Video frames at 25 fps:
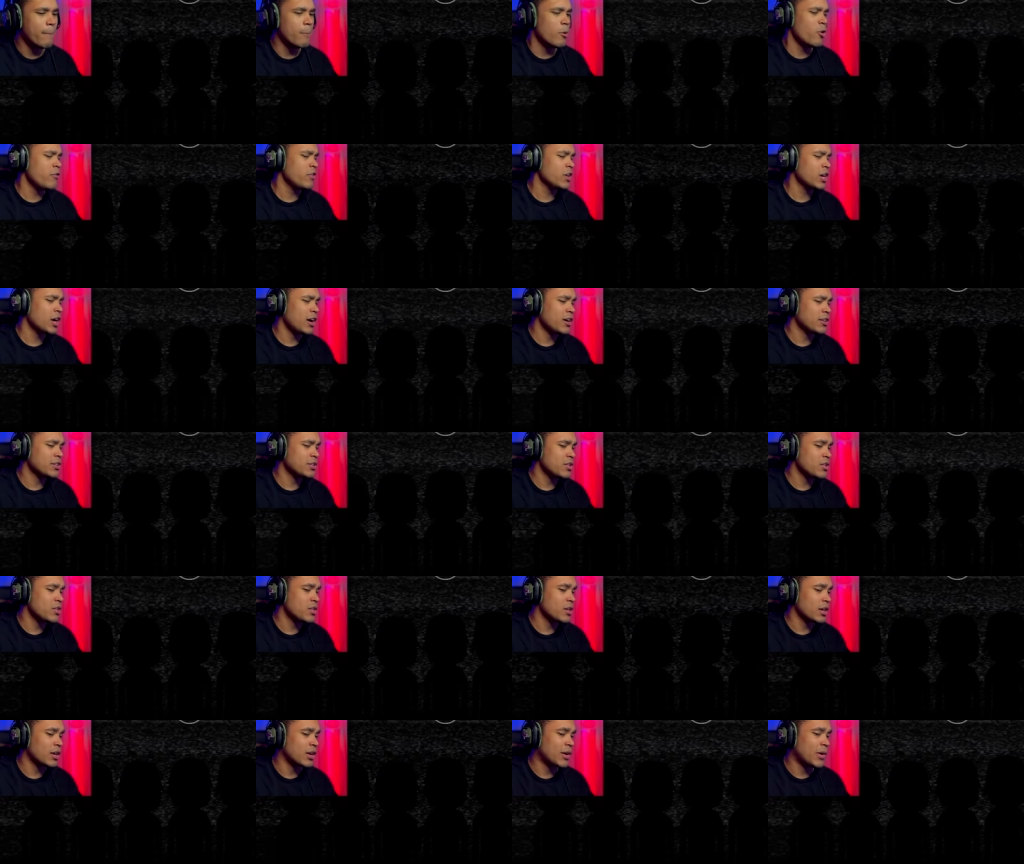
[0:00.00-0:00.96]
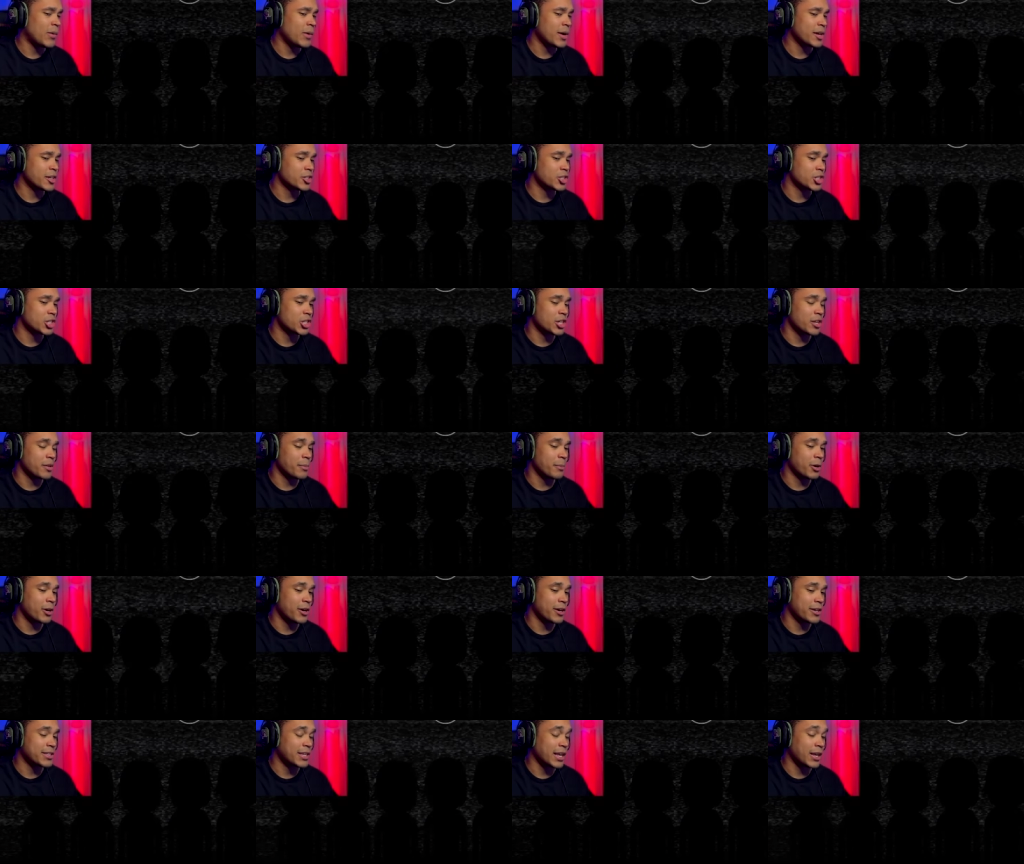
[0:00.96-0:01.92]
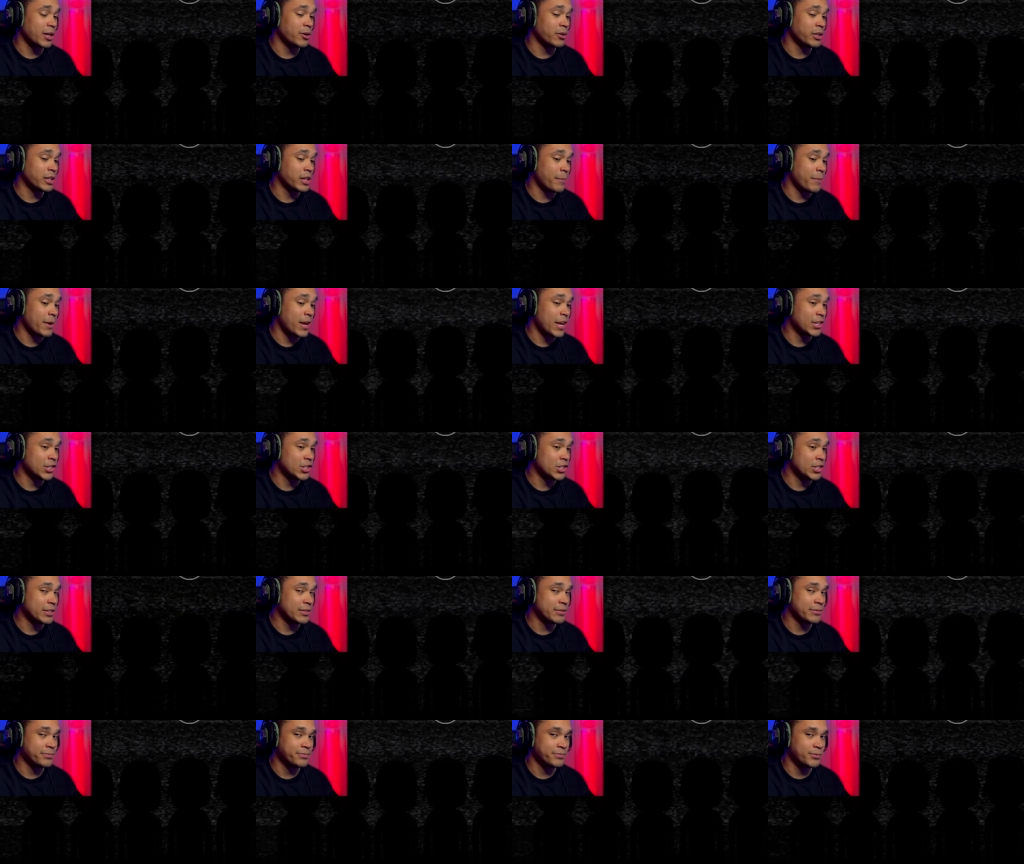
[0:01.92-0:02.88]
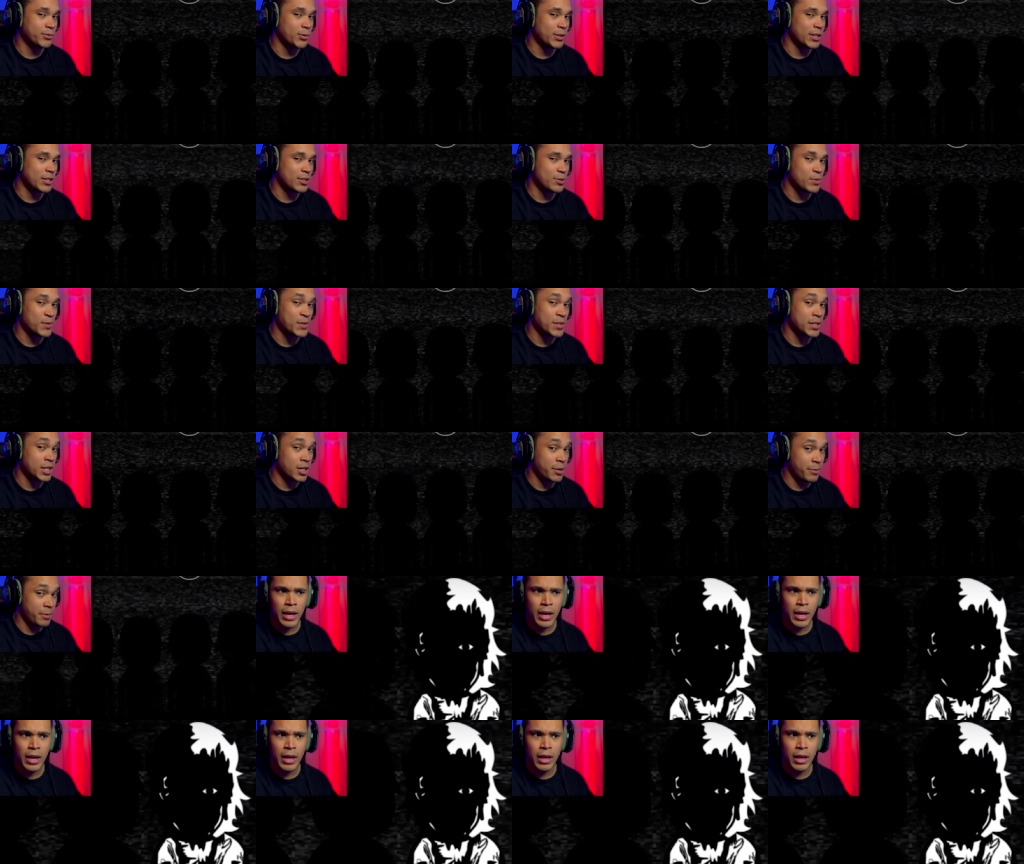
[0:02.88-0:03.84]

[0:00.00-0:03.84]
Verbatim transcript: Moving on to the question marks. I can only imagine what this one's gonna be.